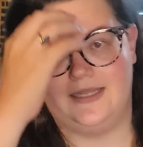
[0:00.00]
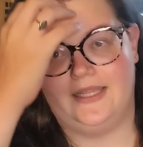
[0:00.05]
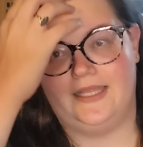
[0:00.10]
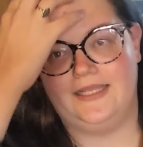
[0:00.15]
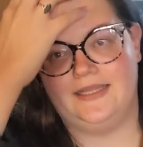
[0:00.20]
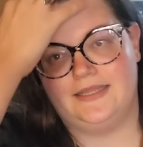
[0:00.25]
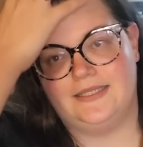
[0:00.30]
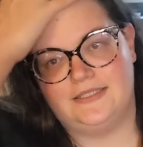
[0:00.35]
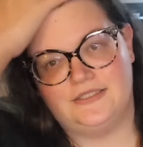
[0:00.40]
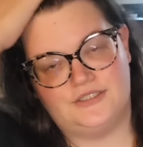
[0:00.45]

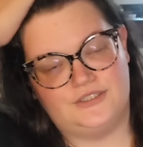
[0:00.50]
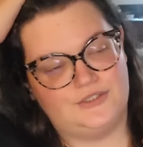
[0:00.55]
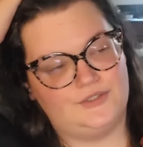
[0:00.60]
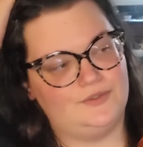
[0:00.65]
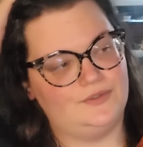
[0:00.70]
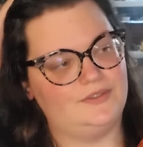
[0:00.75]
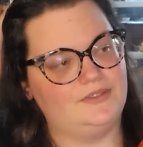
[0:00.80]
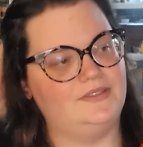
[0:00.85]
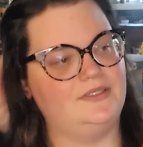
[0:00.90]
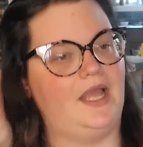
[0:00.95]
like this,
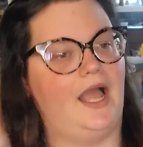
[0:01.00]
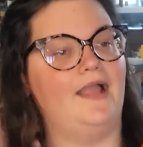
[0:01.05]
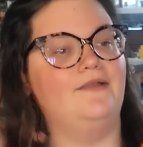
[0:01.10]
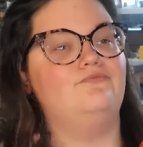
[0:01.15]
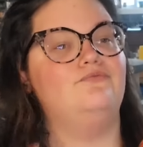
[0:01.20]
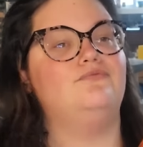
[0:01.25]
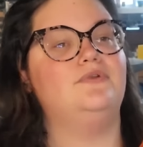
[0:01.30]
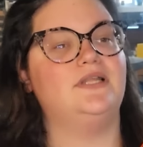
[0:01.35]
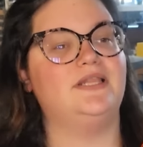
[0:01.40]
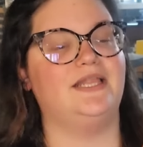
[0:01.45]
dude. I
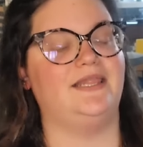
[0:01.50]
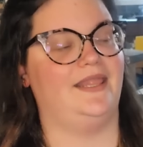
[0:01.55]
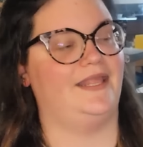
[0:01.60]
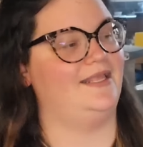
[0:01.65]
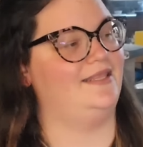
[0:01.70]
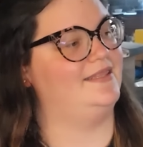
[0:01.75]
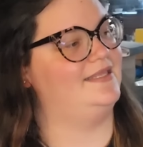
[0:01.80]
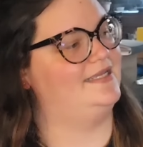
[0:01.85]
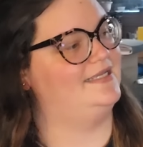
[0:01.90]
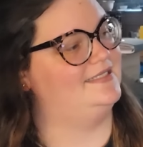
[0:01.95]
really
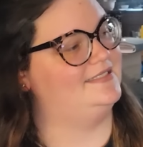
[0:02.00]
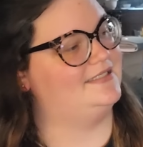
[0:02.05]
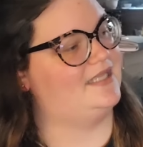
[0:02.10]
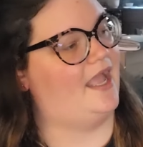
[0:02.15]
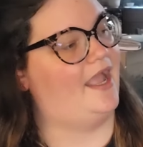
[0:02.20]
like this.